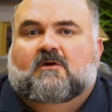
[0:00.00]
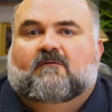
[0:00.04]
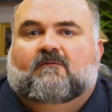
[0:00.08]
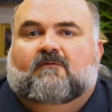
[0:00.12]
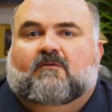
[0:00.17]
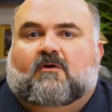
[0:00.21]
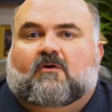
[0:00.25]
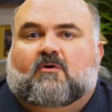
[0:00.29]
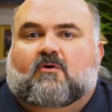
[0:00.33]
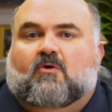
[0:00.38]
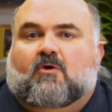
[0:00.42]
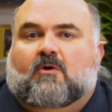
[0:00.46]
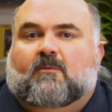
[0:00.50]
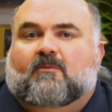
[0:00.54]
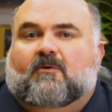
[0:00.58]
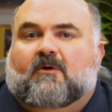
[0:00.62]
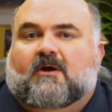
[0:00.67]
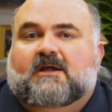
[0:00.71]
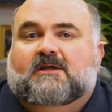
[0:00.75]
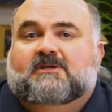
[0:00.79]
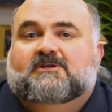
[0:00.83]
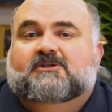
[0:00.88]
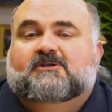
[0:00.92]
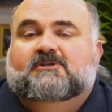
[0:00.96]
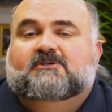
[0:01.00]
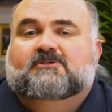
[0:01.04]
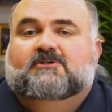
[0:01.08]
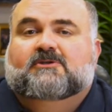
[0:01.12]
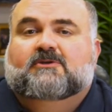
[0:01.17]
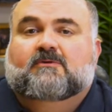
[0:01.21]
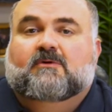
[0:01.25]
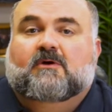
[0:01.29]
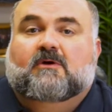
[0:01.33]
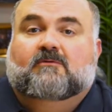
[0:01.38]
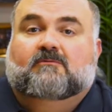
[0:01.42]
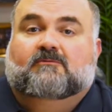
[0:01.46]
For corporations
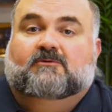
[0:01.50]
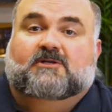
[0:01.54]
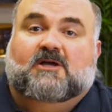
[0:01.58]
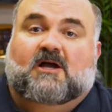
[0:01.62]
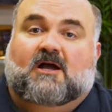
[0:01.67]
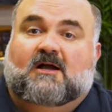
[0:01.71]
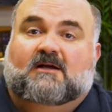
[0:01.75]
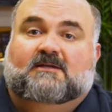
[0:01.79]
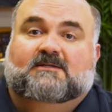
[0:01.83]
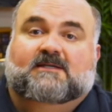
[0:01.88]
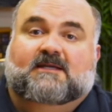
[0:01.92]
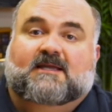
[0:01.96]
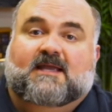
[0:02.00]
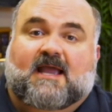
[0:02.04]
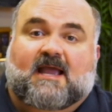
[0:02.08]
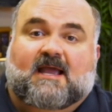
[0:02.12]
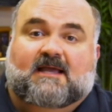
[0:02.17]
who own toxic